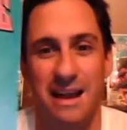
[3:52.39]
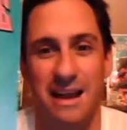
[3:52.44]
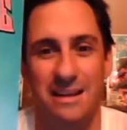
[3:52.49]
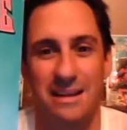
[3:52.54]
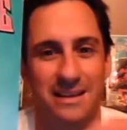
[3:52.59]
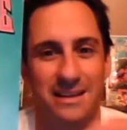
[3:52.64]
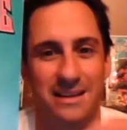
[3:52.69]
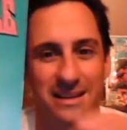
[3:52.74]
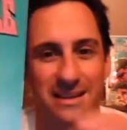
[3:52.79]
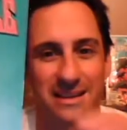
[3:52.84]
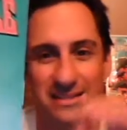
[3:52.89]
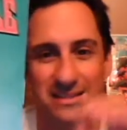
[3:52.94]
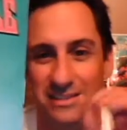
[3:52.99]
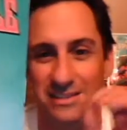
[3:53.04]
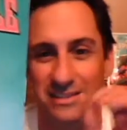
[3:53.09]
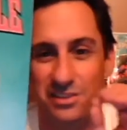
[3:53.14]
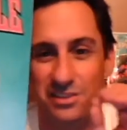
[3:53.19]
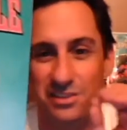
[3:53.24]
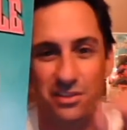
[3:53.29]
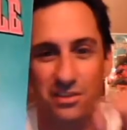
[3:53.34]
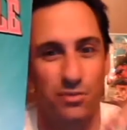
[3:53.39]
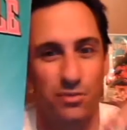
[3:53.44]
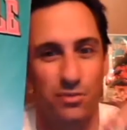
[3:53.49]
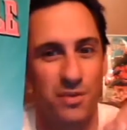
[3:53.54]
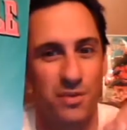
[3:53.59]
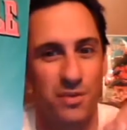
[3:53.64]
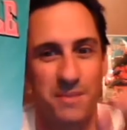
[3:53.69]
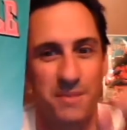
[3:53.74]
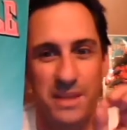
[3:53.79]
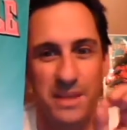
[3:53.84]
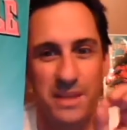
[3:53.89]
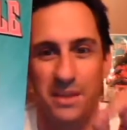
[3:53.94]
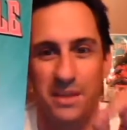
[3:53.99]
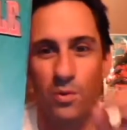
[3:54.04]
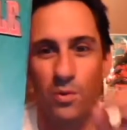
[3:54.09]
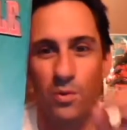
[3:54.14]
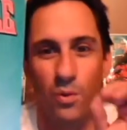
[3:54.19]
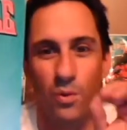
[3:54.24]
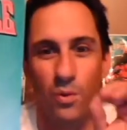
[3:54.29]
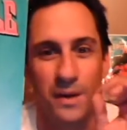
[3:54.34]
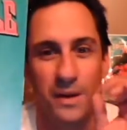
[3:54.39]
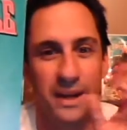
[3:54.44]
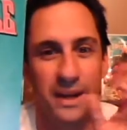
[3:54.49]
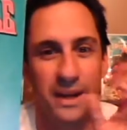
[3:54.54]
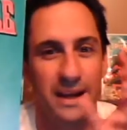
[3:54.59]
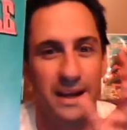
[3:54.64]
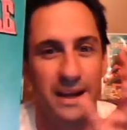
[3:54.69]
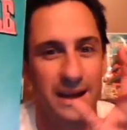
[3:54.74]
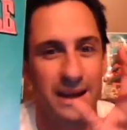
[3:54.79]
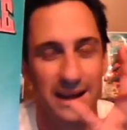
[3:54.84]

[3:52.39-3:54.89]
It gets these creepy, gory.